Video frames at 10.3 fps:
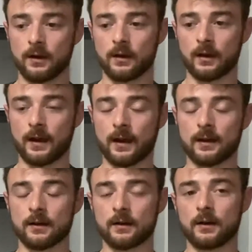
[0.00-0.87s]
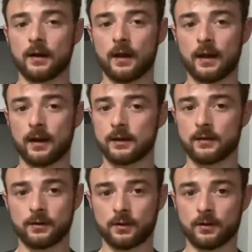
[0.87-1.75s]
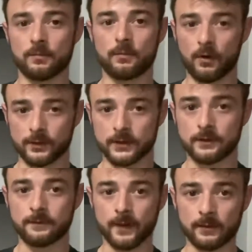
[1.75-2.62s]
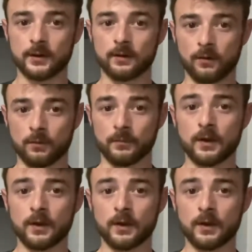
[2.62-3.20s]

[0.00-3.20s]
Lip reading: and any other multi-family home.